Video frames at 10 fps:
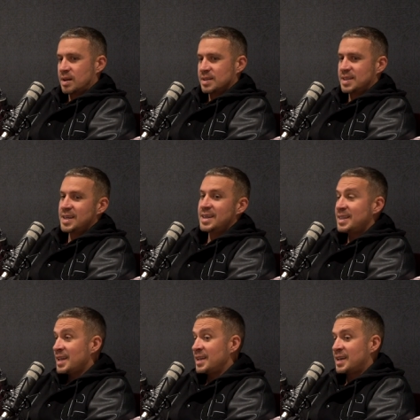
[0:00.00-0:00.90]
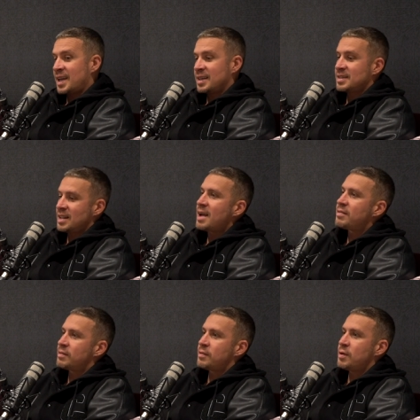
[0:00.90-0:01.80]
See, then again, as a life
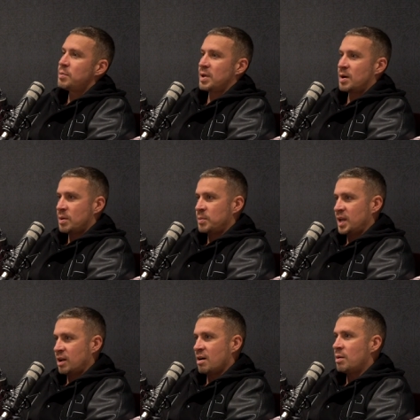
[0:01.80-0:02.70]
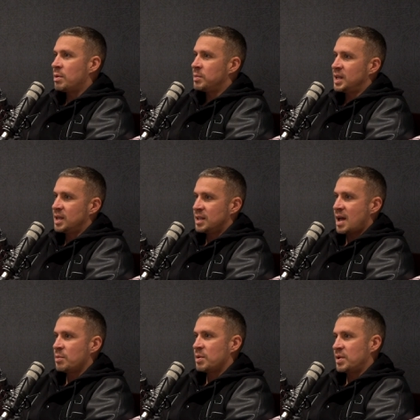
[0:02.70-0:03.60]
of a footballer, one minute you're up, one minute you're
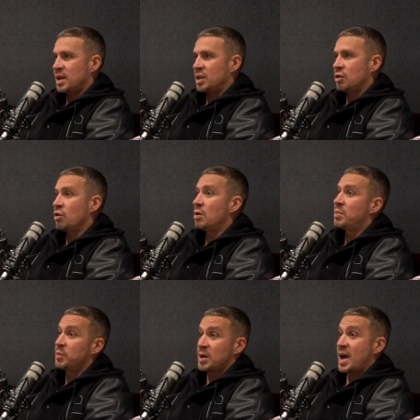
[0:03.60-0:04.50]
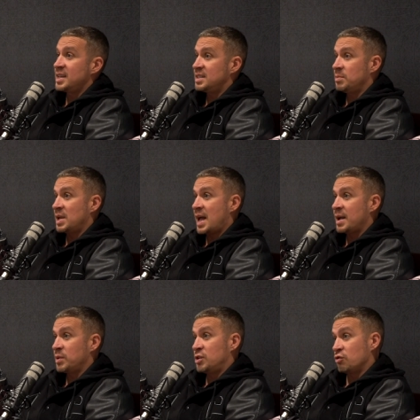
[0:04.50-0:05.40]
down. We're playing in Europe, but we got AC
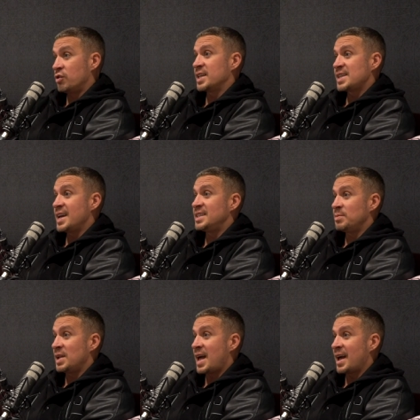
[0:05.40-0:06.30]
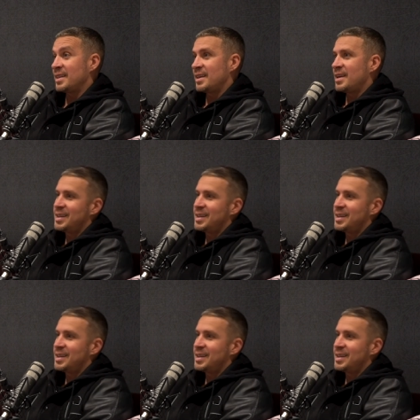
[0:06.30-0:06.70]
Milan. We draw against AC Milan.